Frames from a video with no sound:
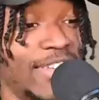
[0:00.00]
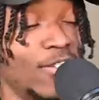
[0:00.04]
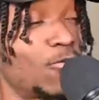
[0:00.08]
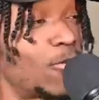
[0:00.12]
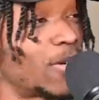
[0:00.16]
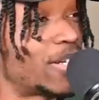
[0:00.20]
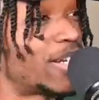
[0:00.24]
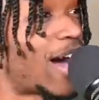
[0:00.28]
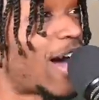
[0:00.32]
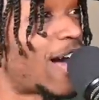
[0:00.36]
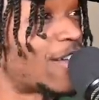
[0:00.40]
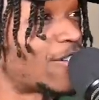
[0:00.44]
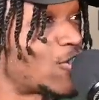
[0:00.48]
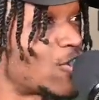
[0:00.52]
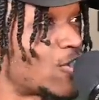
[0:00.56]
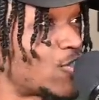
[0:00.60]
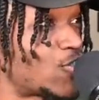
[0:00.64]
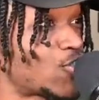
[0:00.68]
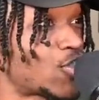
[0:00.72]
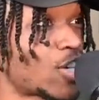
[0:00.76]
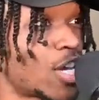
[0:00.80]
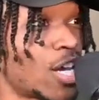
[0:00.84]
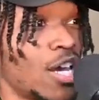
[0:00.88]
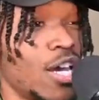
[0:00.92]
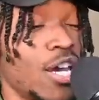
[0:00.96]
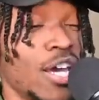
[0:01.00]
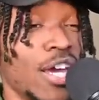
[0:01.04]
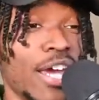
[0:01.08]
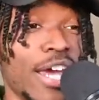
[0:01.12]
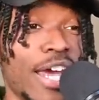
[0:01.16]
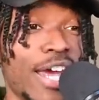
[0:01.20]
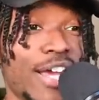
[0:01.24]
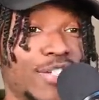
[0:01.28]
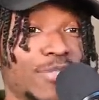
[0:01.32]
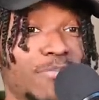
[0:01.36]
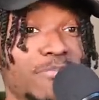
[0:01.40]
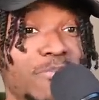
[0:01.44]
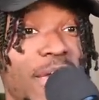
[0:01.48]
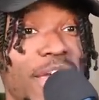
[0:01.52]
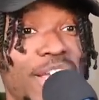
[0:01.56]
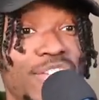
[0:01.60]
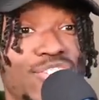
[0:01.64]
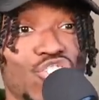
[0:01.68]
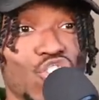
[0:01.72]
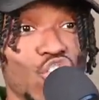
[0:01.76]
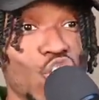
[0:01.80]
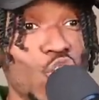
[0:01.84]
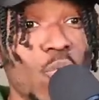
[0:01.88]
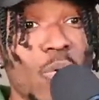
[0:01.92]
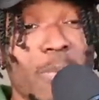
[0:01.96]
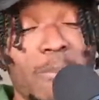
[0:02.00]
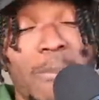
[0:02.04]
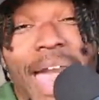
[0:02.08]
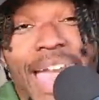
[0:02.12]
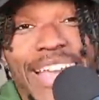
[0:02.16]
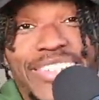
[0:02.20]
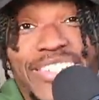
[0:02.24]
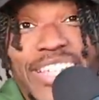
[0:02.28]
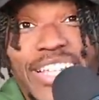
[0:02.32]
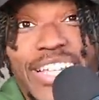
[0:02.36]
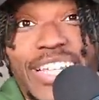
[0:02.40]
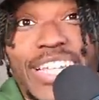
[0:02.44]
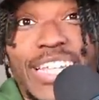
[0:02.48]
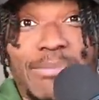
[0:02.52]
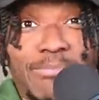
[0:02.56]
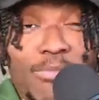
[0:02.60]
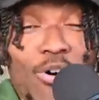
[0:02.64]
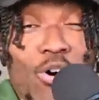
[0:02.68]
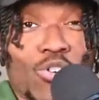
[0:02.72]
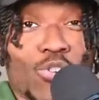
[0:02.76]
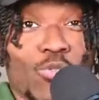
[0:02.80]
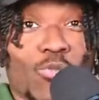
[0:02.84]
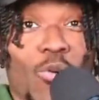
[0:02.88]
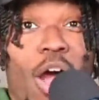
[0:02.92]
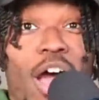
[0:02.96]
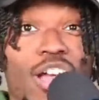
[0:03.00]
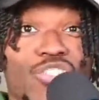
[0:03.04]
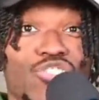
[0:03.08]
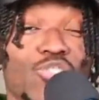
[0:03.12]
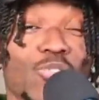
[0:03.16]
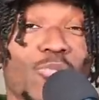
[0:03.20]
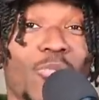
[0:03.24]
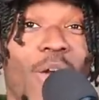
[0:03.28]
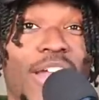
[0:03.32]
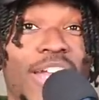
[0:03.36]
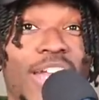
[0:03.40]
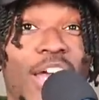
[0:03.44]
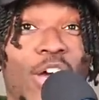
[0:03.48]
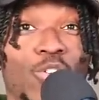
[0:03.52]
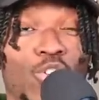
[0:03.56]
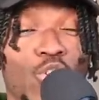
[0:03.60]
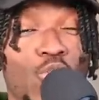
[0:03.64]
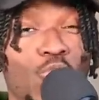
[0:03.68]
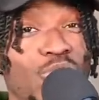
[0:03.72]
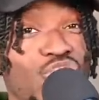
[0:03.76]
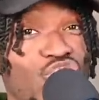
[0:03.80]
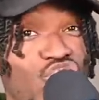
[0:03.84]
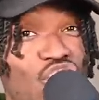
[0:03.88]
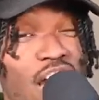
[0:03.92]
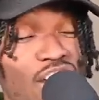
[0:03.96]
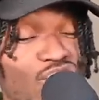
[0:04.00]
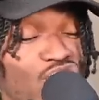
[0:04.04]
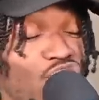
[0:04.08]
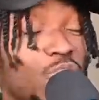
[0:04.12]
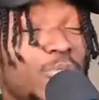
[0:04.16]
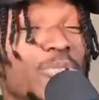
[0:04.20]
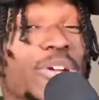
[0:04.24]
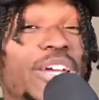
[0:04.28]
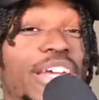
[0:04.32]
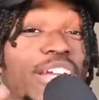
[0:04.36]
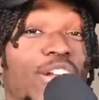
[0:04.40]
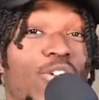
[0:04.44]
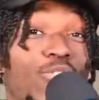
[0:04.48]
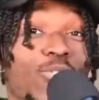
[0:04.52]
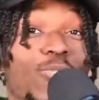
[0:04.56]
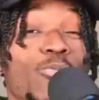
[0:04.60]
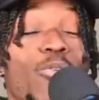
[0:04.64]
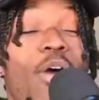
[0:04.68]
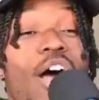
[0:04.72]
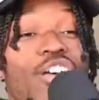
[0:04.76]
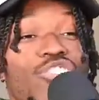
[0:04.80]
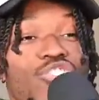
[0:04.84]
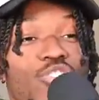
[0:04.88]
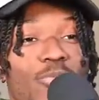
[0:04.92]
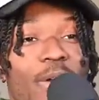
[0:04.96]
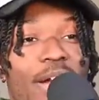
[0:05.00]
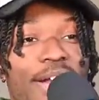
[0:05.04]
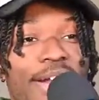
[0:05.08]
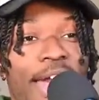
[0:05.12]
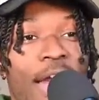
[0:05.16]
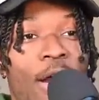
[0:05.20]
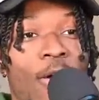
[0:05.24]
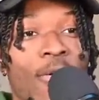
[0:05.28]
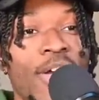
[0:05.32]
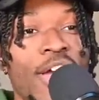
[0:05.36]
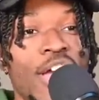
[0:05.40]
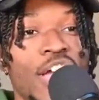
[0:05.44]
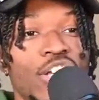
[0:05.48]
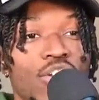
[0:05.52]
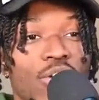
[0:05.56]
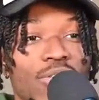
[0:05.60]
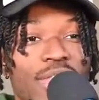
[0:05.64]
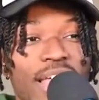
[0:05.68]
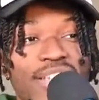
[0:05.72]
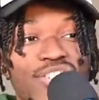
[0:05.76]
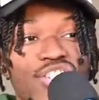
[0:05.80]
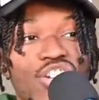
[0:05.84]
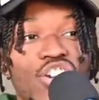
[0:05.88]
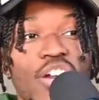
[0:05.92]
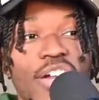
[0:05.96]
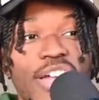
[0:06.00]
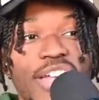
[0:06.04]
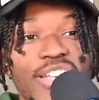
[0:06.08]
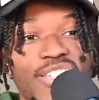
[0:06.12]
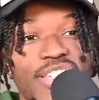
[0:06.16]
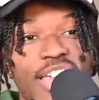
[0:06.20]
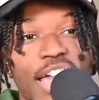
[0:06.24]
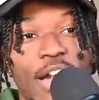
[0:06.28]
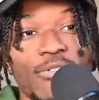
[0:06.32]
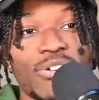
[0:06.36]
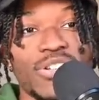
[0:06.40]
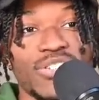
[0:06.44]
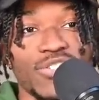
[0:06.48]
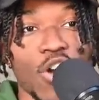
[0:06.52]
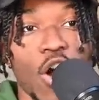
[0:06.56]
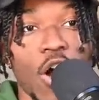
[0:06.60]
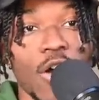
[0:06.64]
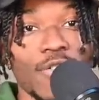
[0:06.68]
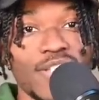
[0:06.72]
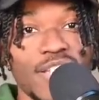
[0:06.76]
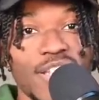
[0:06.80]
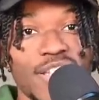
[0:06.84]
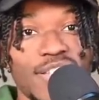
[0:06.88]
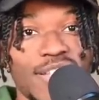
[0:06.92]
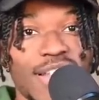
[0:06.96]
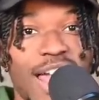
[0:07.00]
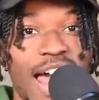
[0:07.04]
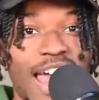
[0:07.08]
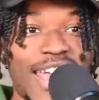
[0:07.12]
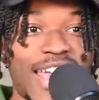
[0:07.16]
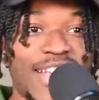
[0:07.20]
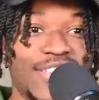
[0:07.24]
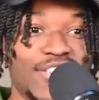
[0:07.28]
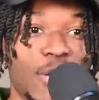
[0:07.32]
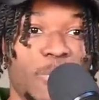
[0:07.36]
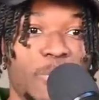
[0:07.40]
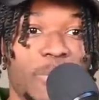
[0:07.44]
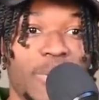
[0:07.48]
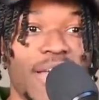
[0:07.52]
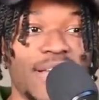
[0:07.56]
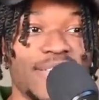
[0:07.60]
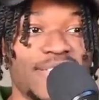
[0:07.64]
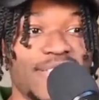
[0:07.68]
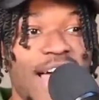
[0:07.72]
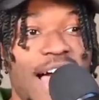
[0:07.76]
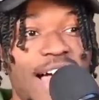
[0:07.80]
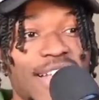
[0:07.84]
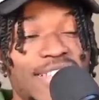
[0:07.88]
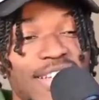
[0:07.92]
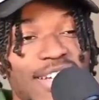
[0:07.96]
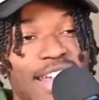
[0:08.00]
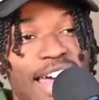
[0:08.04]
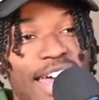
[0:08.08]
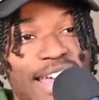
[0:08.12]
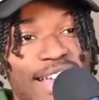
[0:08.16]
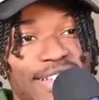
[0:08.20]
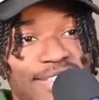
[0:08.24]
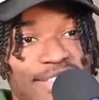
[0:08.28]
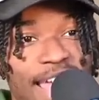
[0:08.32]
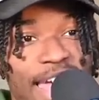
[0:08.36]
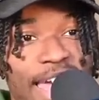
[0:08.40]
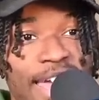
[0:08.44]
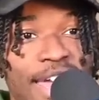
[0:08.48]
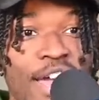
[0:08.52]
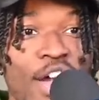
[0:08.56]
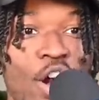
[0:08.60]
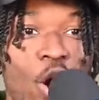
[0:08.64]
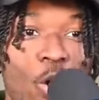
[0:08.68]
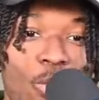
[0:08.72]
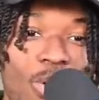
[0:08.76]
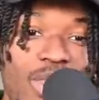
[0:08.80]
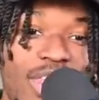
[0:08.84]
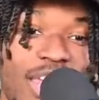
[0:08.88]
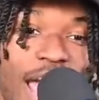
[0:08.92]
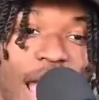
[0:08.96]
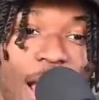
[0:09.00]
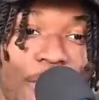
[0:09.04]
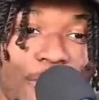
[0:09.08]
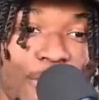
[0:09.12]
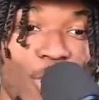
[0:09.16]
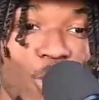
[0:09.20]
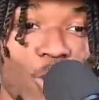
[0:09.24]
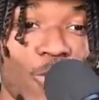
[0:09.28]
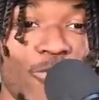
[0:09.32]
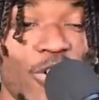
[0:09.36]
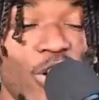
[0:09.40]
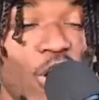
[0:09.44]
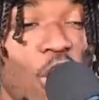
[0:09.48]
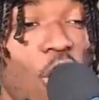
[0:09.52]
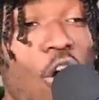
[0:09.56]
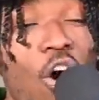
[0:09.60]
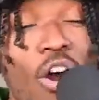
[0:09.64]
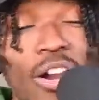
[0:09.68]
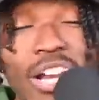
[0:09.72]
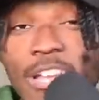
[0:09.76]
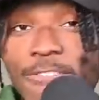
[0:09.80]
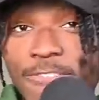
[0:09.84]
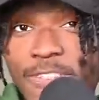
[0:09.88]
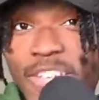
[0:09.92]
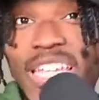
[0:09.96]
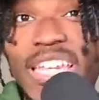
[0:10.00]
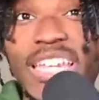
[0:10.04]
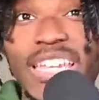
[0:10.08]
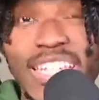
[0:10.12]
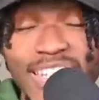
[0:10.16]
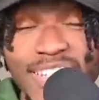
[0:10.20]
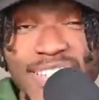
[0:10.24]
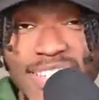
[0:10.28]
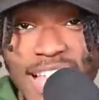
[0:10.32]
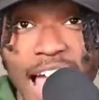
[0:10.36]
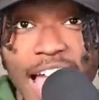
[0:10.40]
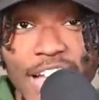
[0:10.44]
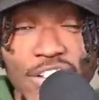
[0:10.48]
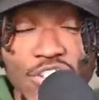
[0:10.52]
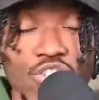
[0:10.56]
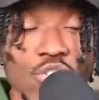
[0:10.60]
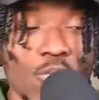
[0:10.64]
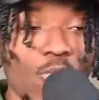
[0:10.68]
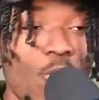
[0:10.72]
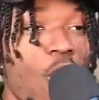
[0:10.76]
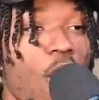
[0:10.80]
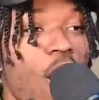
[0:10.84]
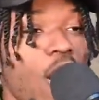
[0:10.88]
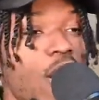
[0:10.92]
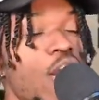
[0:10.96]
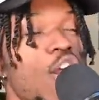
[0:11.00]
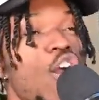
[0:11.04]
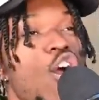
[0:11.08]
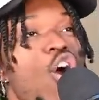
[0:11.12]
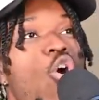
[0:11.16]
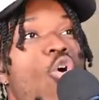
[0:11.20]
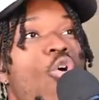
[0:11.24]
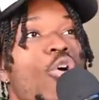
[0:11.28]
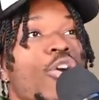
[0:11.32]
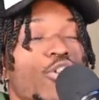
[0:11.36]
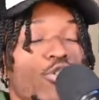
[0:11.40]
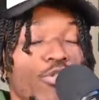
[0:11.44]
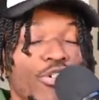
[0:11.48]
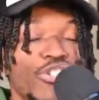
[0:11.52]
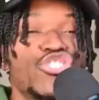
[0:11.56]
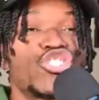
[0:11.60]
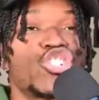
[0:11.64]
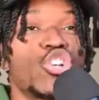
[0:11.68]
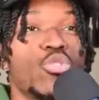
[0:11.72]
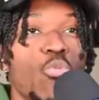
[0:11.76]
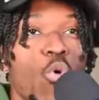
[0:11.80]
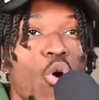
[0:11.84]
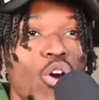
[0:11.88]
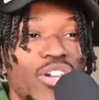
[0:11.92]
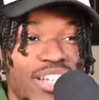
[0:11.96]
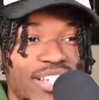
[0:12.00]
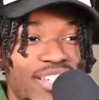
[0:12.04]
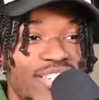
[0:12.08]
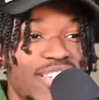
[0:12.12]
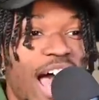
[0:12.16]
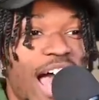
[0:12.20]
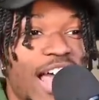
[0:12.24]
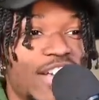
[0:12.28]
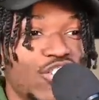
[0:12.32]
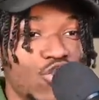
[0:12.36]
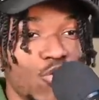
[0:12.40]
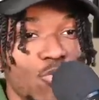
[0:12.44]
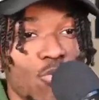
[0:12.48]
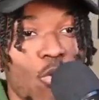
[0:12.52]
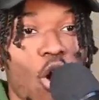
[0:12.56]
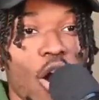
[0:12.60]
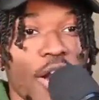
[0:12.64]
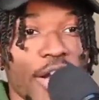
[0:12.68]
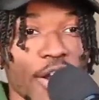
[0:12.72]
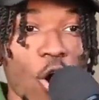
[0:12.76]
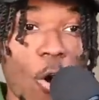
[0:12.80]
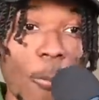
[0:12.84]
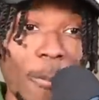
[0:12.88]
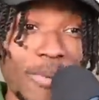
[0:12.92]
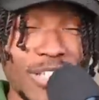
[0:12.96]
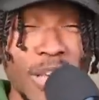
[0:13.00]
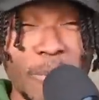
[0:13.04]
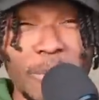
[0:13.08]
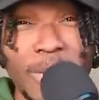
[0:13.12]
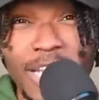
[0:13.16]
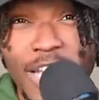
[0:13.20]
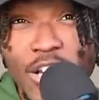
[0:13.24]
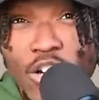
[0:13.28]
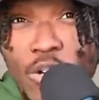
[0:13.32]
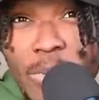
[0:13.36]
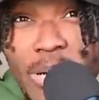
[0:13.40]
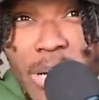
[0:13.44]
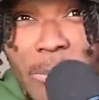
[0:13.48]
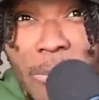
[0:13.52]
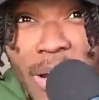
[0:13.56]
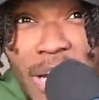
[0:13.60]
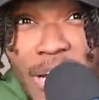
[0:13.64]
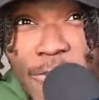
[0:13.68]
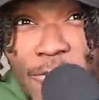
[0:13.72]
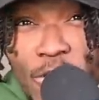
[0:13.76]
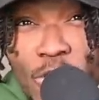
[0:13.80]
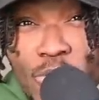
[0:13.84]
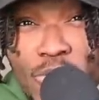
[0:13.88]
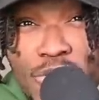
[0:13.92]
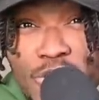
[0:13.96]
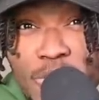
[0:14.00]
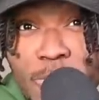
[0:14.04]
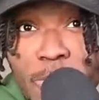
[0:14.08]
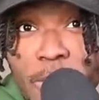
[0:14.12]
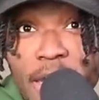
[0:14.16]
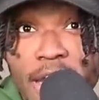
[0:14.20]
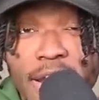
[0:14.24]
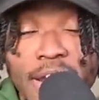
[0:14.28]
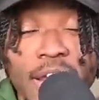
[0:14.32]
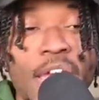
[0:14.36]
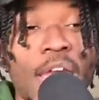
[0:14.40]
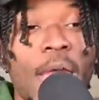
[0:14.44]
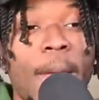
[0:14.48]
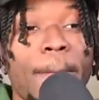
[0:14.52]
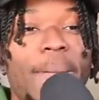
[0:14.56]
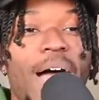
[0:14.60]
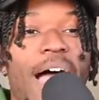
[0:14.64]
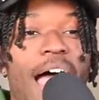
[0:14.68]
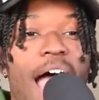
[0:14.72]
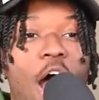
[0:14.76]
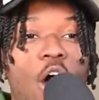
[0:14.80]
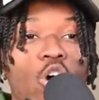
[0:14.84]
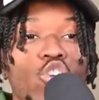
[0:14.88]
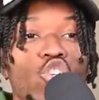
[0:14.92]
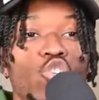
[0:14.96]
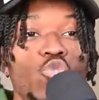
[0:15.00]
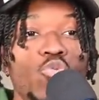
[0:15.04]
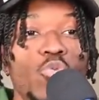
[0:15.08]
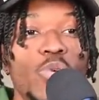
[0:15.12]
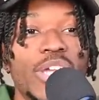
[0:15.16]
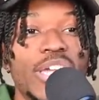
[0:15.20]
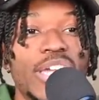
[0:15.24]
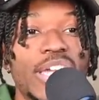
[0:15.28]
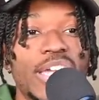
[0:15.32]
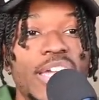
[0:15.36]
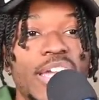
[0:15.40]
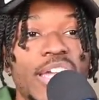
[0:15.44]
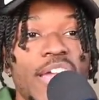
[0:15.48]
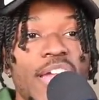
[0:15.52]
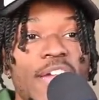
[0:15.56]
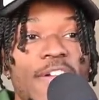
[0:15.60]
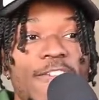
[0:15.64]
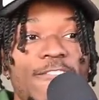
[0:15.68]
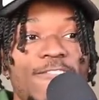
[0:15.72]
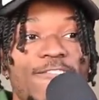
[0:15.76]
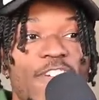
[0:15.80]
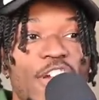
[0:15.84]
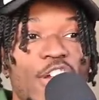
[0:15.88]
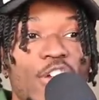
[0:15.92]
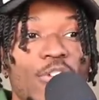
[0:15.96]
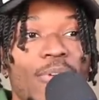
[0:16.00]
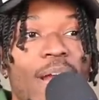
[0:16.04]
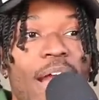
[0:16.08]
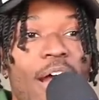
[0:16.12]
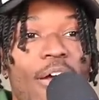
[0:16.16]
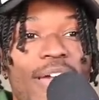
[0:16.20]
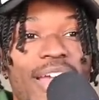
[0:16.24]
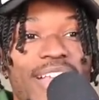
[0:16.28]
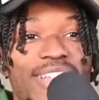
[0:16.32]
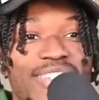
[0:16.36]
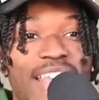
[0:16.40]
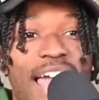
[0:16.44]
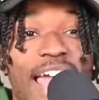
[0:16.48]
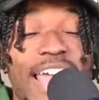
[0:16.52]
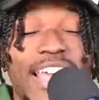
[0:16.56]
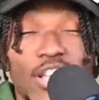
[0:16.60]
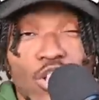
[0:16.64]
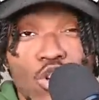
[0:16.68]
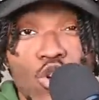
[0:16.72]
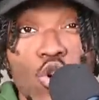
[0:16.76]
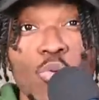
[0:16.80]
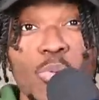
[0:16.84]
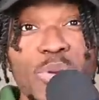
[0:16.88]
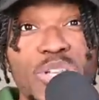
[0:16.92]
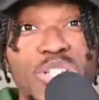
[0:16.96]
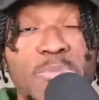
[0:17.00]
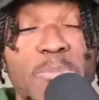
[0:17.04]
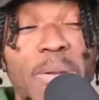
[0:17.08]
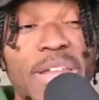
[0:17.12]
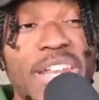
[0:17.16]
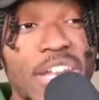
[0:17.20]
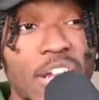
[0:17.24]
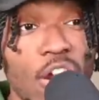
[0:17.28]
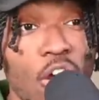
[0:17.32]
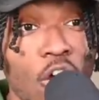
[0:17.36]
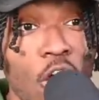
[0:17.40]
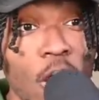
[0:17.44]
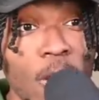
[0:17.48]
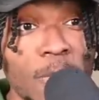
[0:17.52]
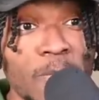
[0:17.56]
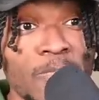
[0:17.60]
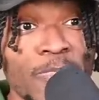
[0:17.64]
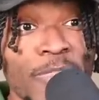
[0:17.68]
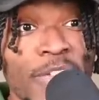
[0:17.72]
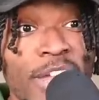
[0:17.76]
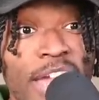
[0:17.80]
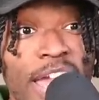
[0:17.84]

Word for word: Luka Doncic, It's, it's you and Maxi Kleber on the roster right now. You and Josh Green on the roster right now. So things could get scary this offseason. I guess the plus side to that is that with Kyrie Irvin gone, if he decides to walk or Christian Wood decides to walk, it opens up a little bit of money for you to spend. But how do we figure out exactly who we spend it on?